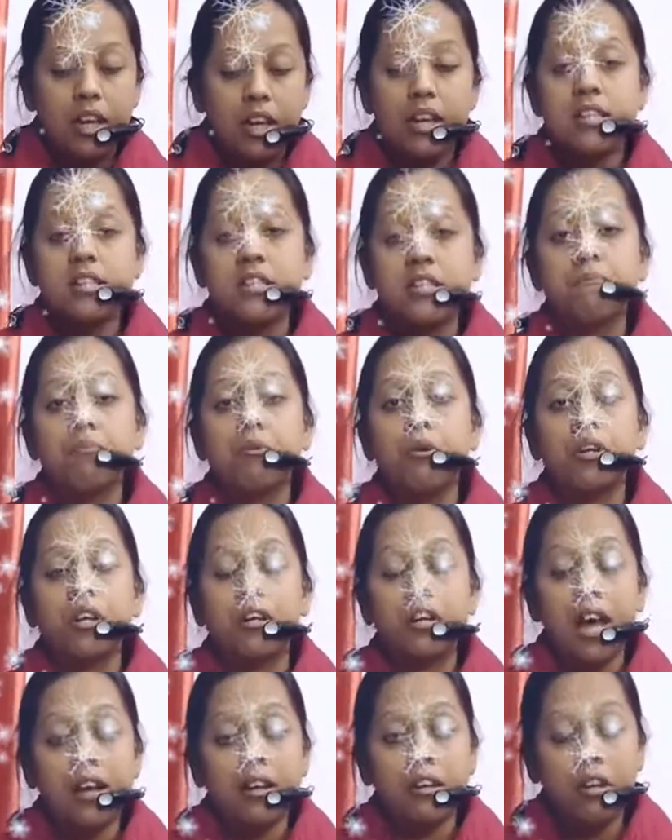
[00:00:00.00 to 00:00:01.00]
He is a
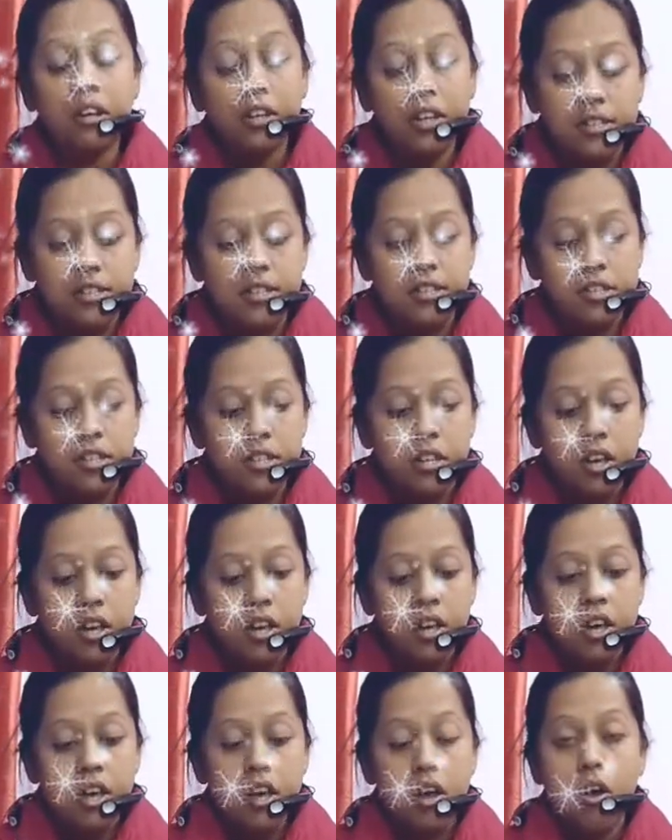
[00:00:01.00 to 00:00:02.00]
protagonist,
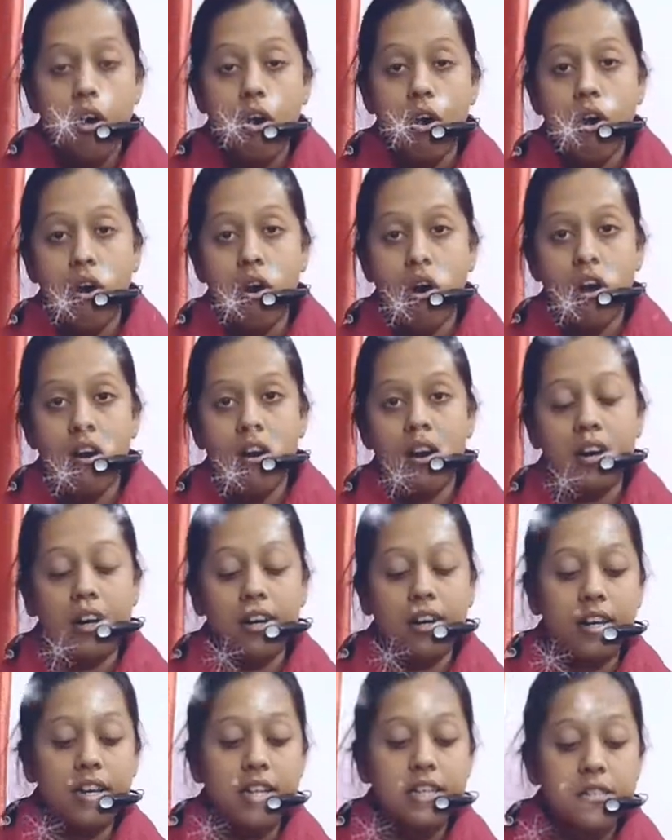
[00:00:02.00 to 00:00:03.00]
or
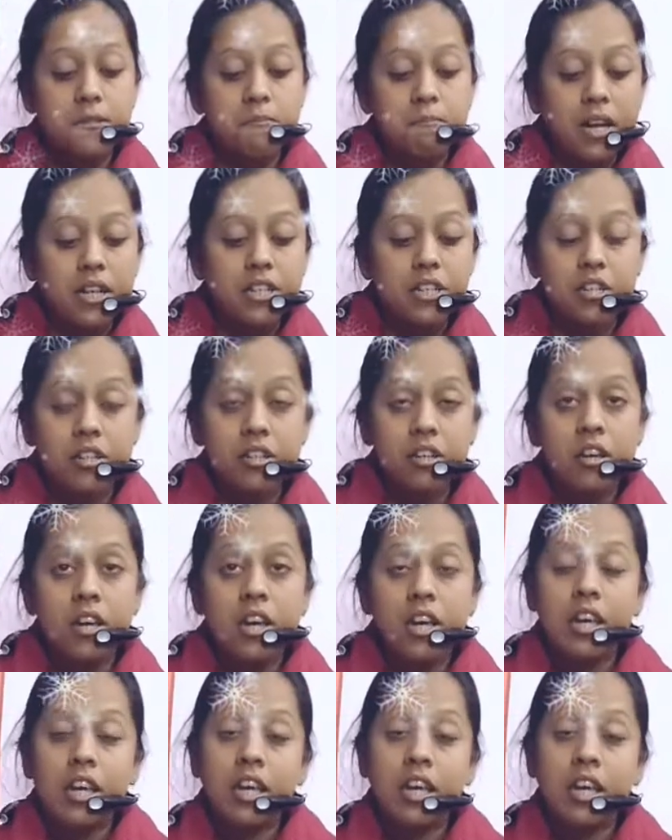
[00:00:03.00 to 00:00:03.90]
it's better,